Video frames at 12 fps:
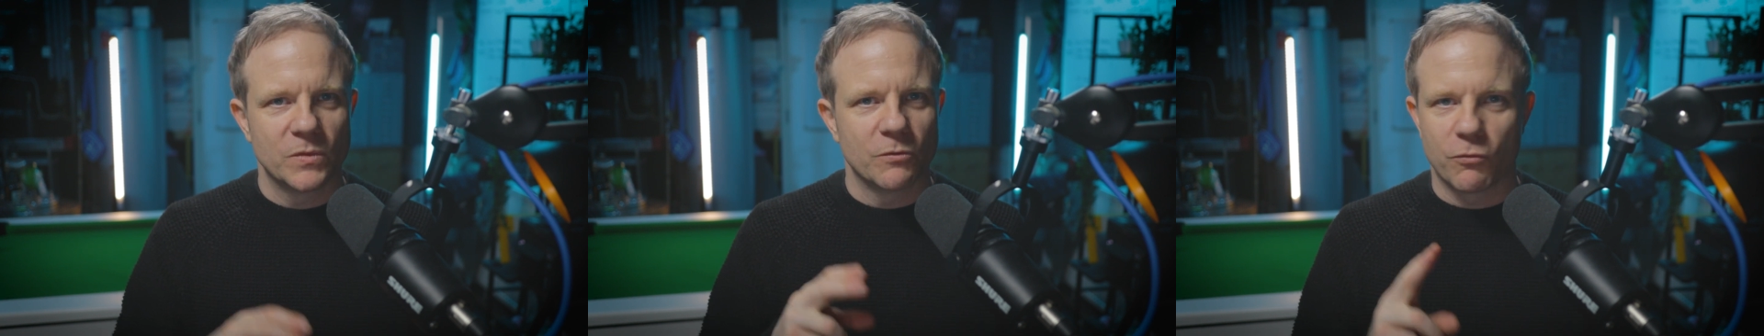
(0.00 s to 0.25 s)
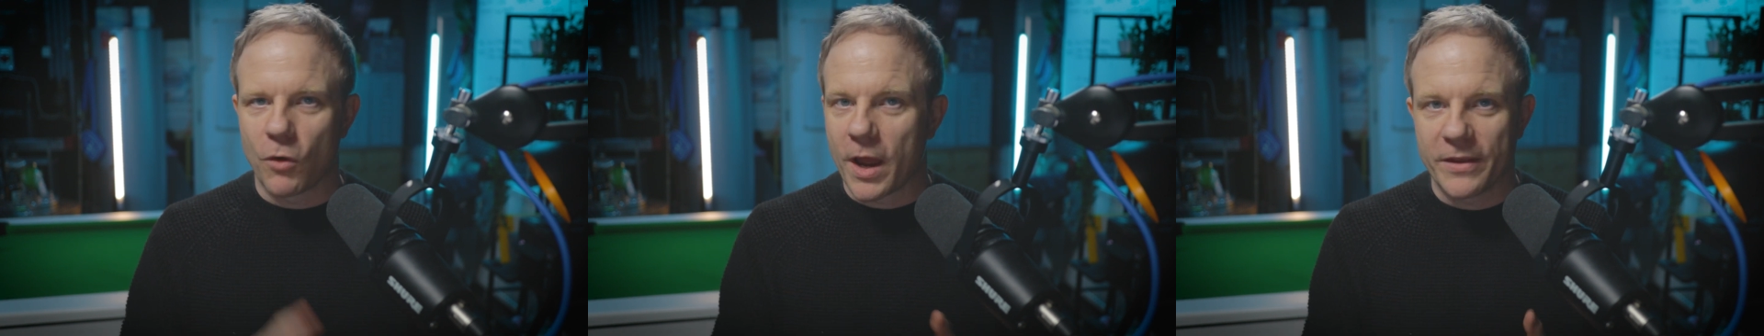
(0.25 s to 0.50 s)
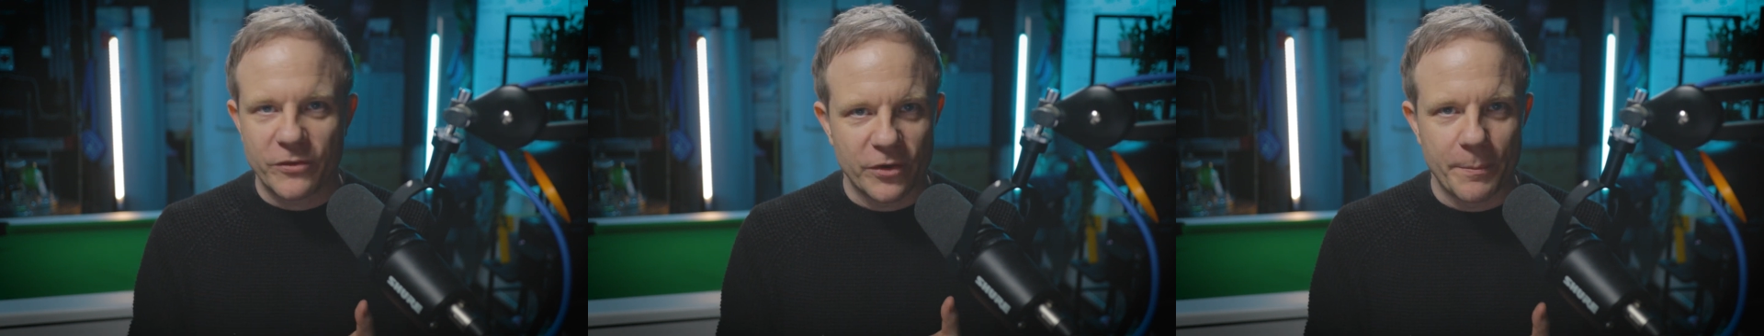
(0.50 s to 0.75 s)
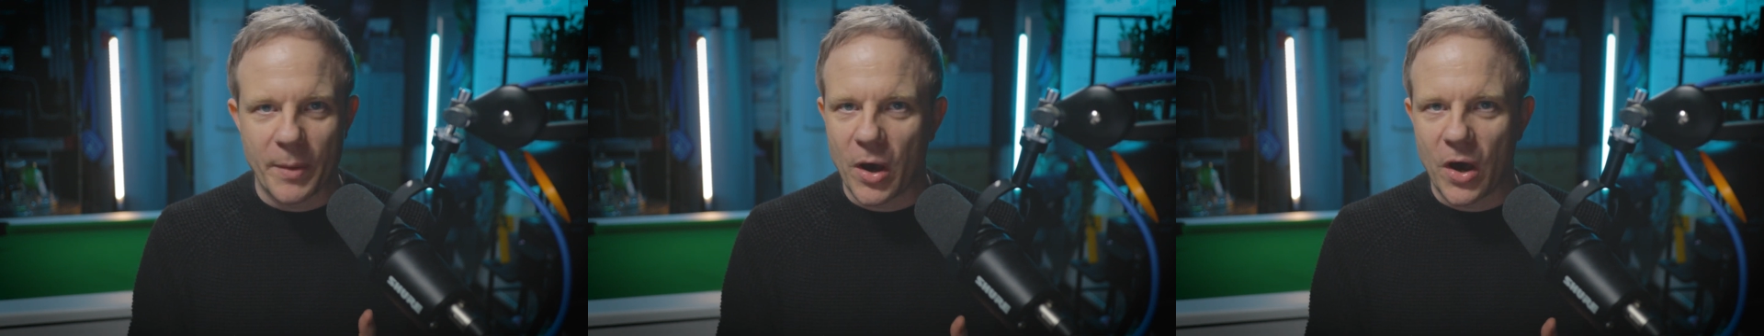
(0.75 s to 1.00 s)
right
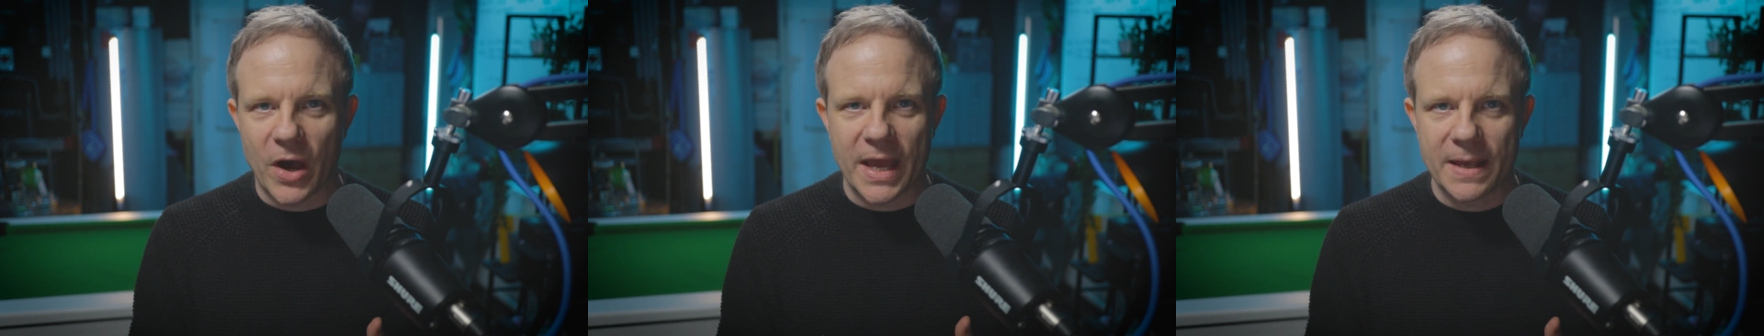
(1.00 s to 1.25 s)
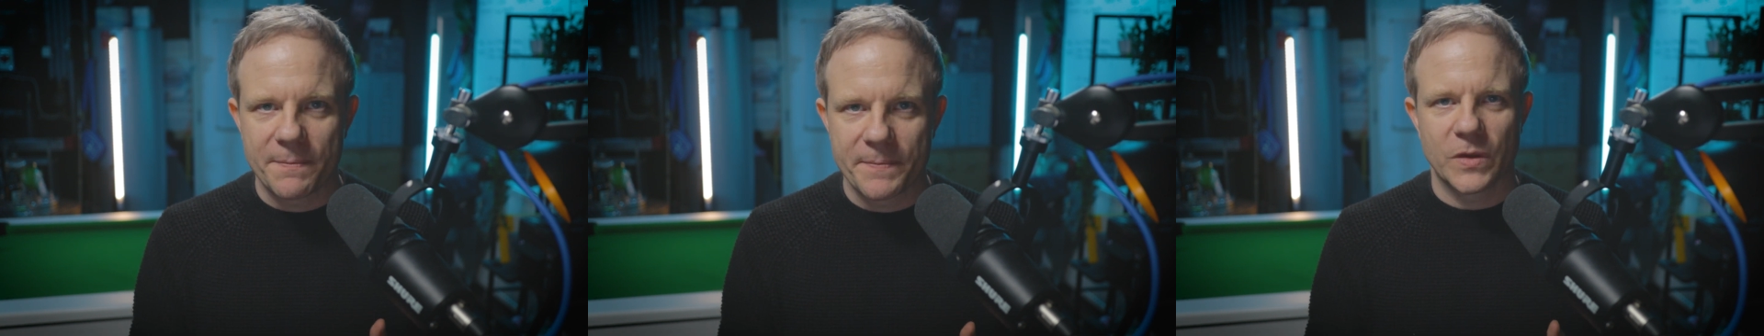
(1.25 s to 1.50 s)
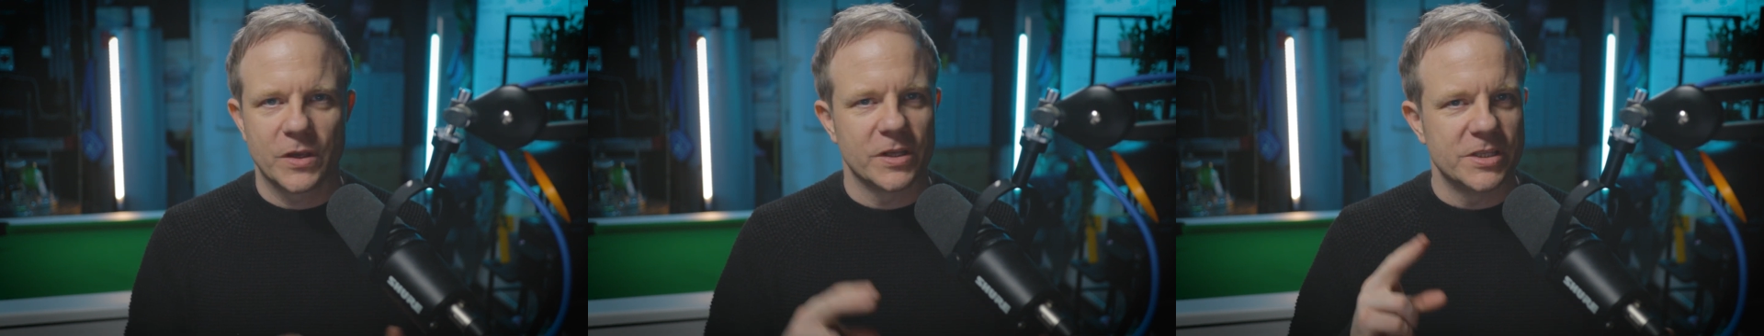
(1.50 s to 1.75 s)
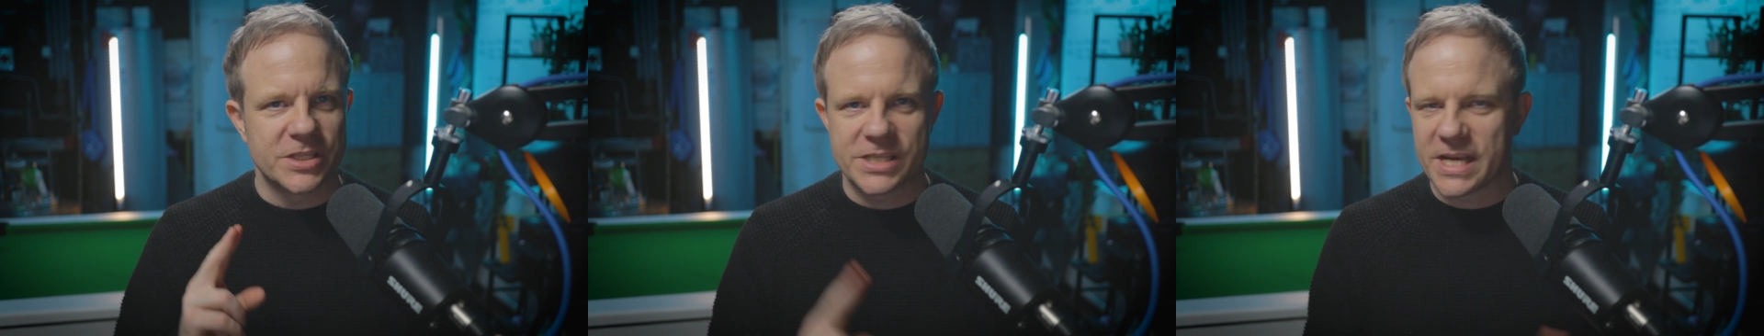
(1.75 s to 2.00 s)
to buy,
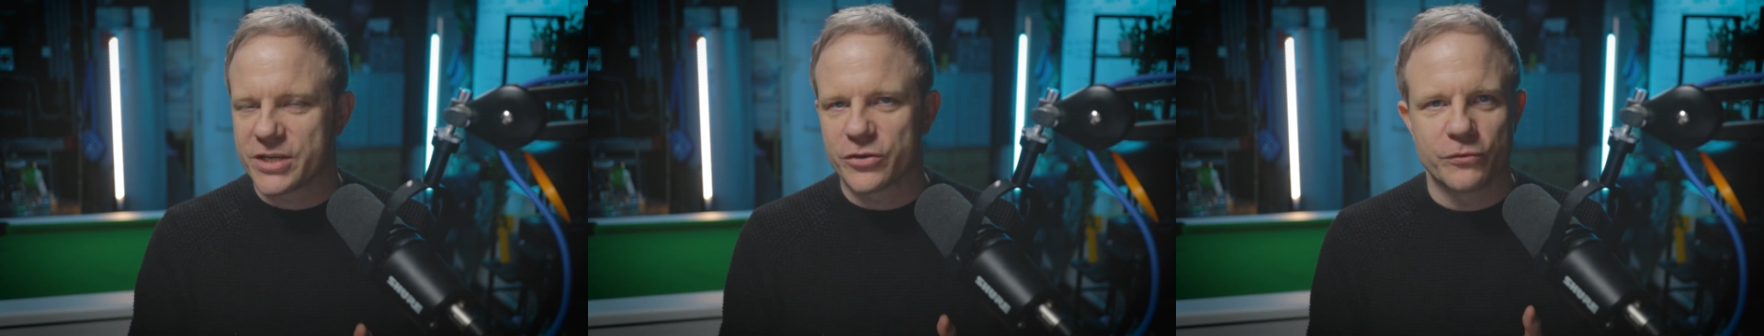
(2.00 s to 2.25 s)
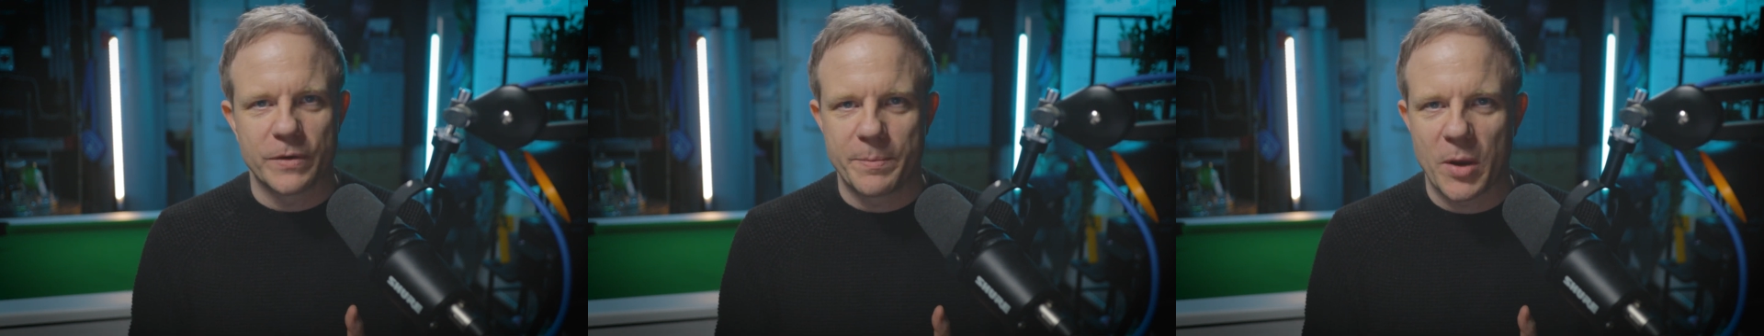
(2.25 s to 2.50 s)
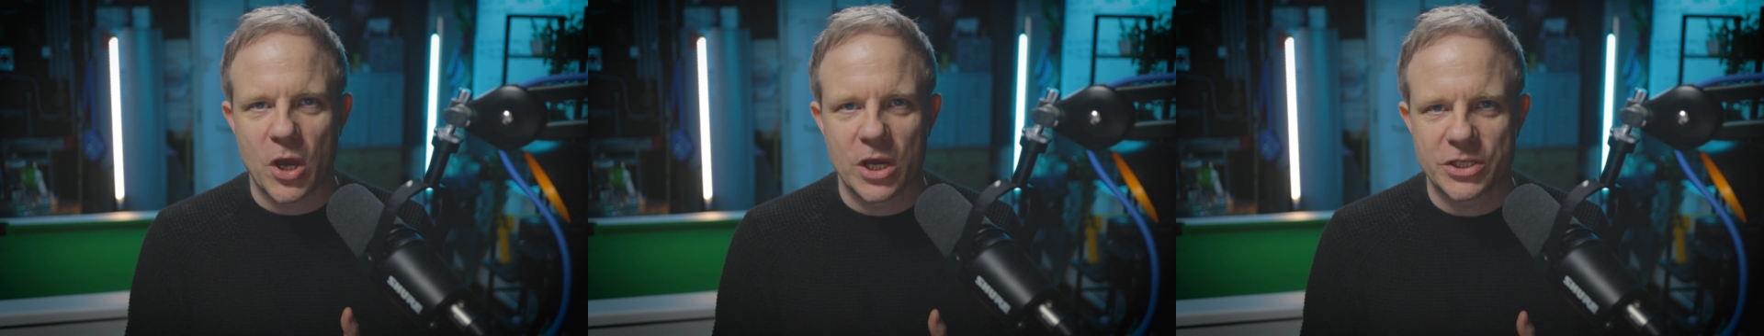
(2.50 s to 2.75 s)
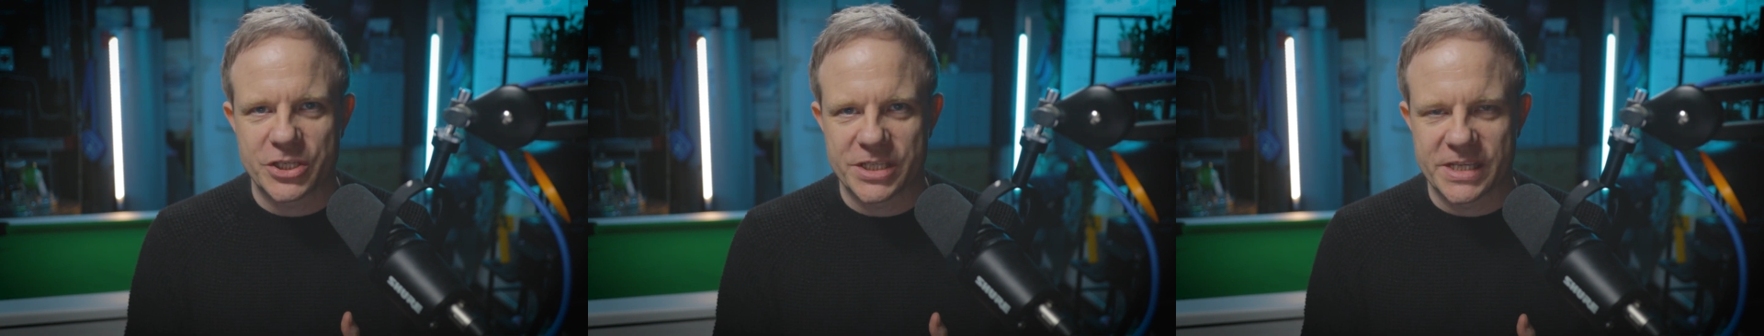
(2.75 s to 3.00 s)
concessionary
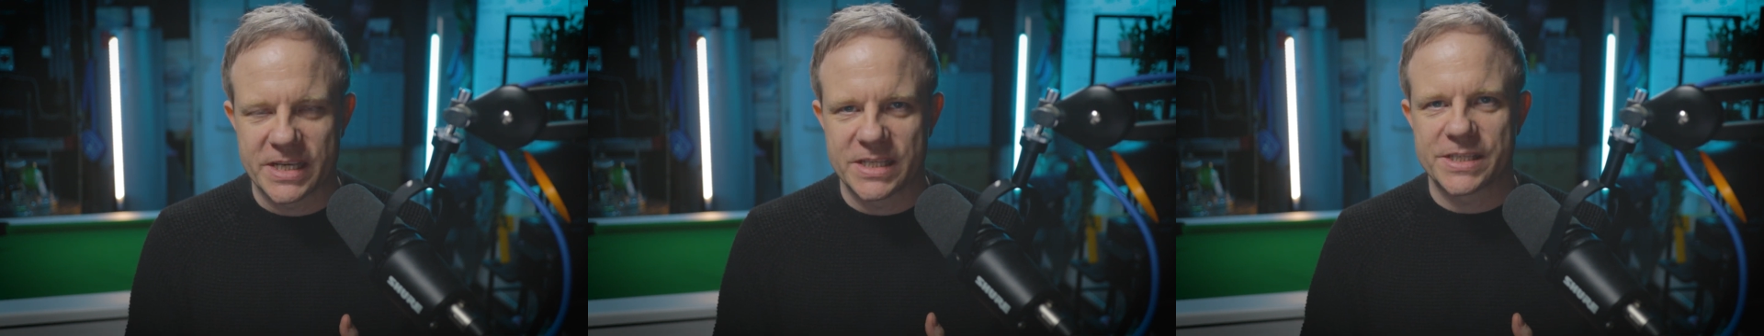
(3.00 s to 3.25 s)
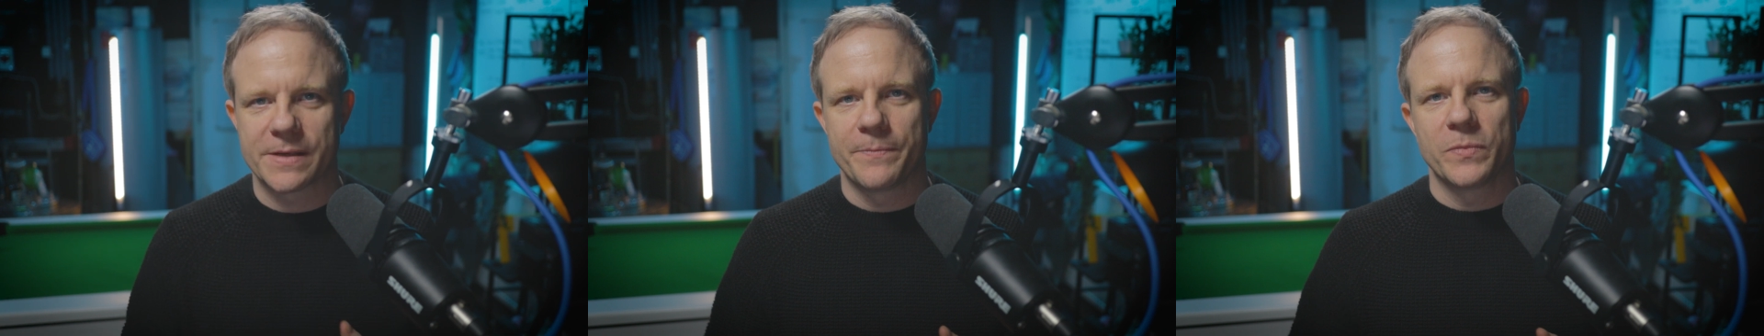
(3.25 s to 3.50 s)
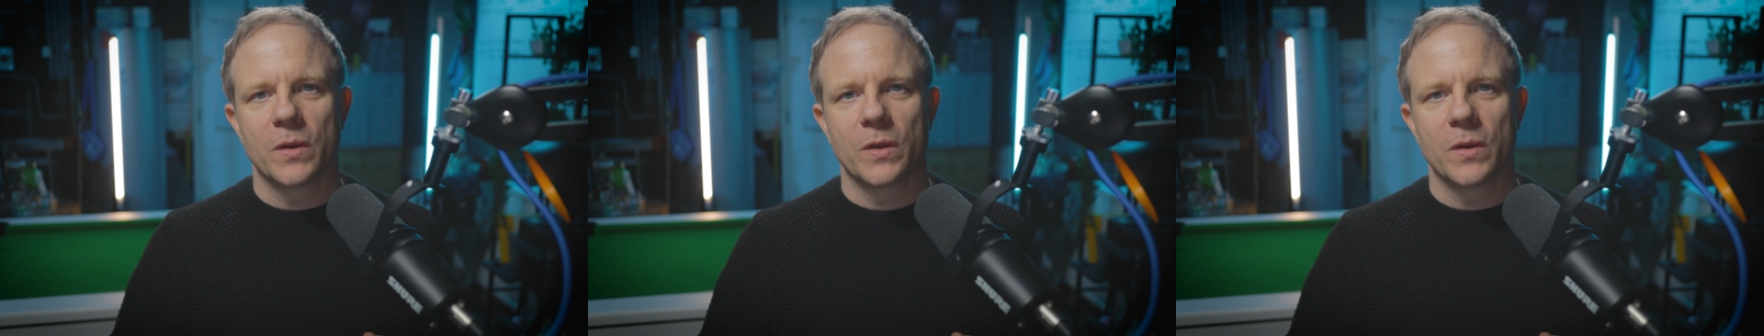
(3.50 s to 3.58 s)
purchases.